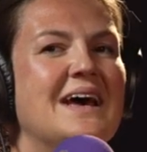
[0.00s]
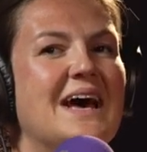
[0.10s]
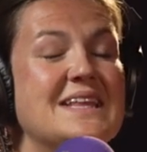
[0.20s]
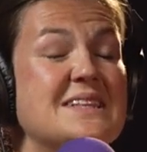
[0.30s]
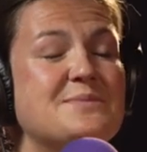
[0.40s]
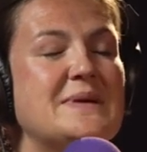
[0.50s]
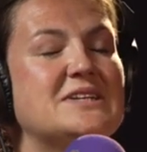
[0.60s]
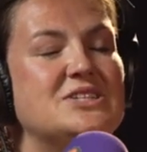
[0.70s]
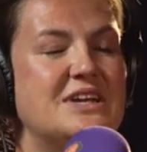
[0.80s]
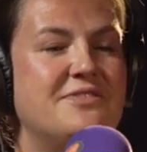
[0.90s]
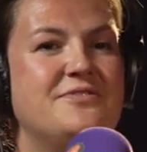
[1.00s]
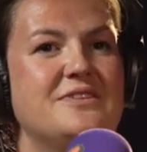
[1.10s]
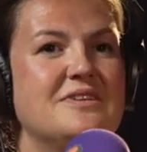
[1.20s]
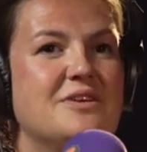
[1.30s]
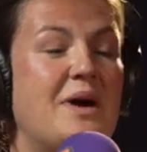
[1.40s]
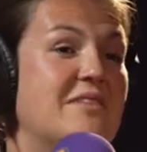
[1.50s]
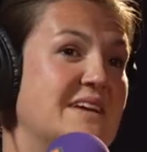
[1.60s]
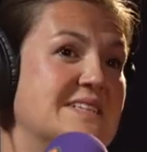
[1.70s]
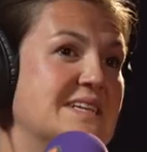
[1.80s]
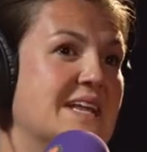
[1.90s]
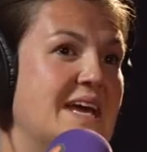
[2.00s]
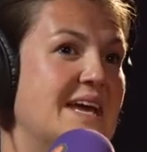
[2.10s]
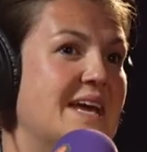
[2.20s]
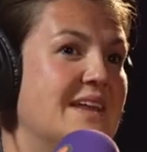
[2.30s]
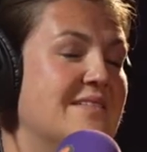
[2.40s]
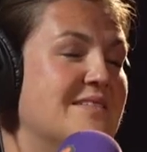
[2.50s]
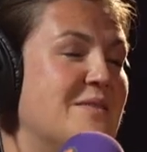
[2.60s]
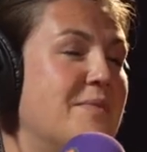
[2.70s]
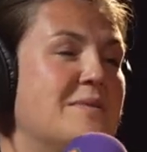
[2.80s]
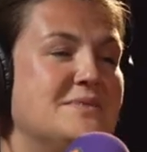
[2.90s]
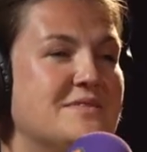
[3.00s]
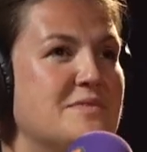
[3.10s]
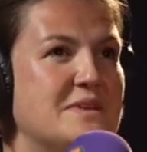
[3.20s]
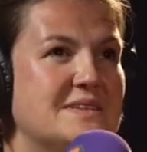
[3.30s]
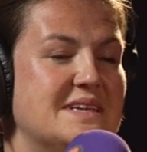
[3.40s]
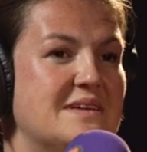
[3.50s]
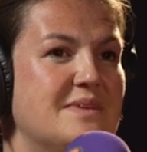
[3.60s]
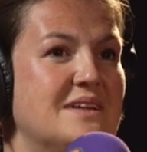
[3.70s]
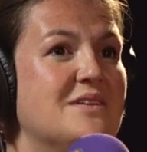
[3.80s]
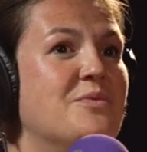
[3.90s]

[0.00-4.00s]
I think there's been a shift quite recently in the purpose of a museum in